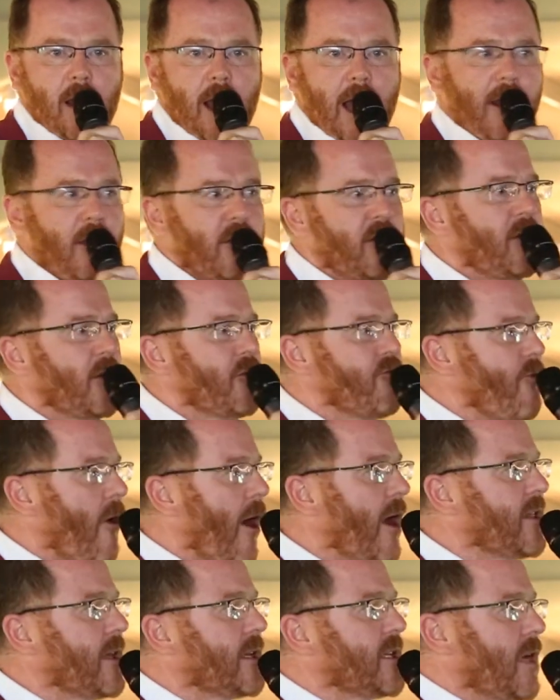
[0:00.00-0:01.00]
And as this
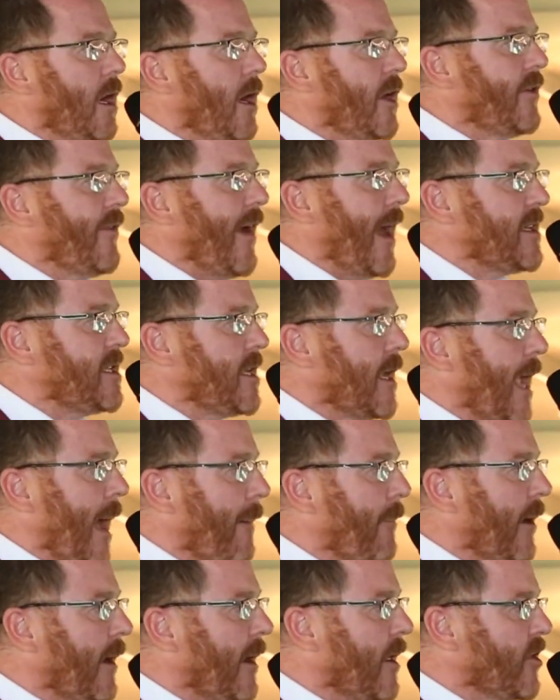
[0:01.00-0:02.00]
rising tide of
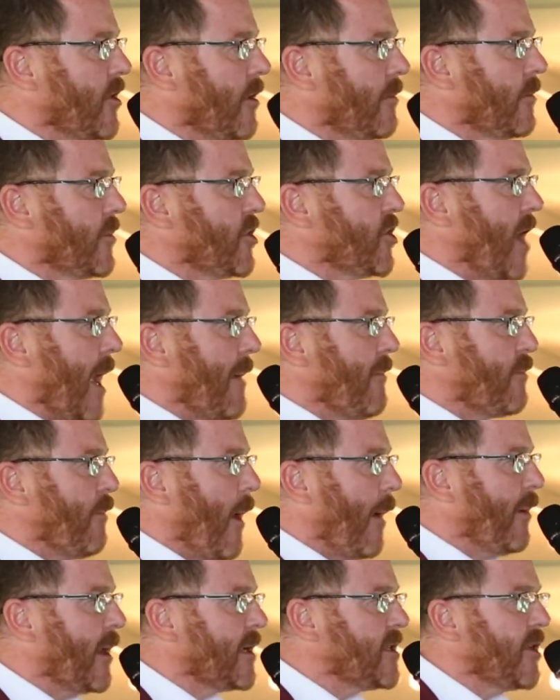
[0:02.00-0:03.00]
anti-capitalism shapes
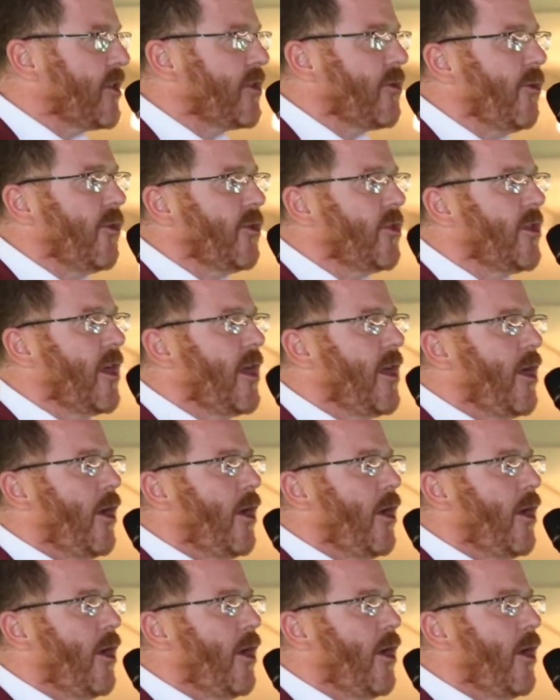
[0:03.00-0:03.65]
public discourse,